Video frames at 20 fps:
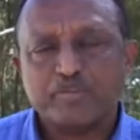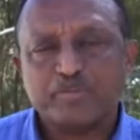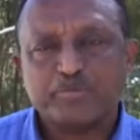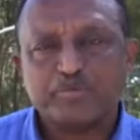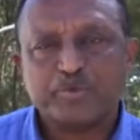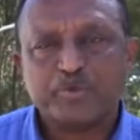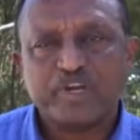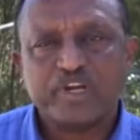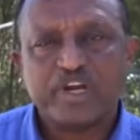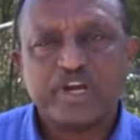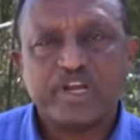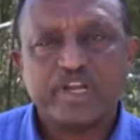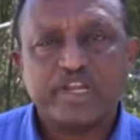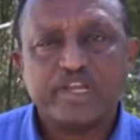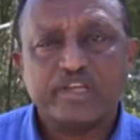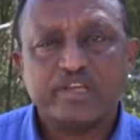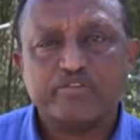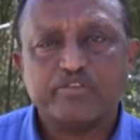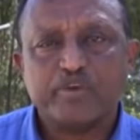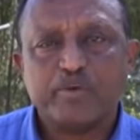is Brooke
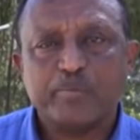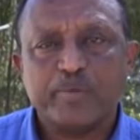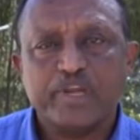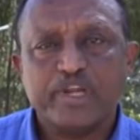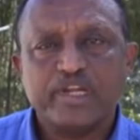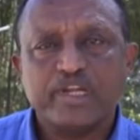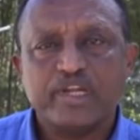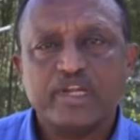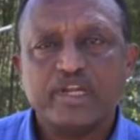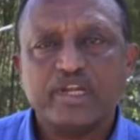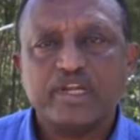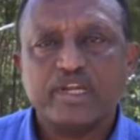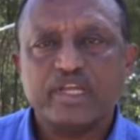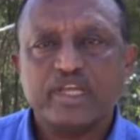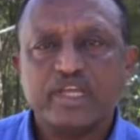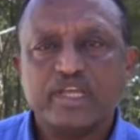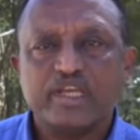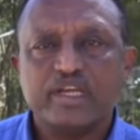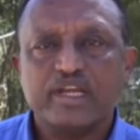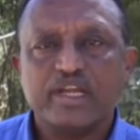Harley from London,
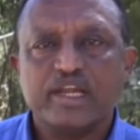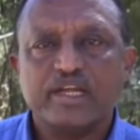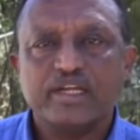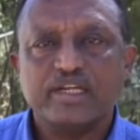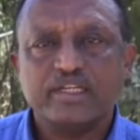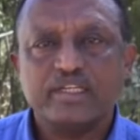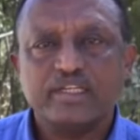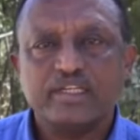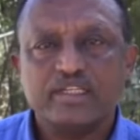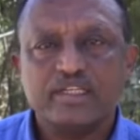England.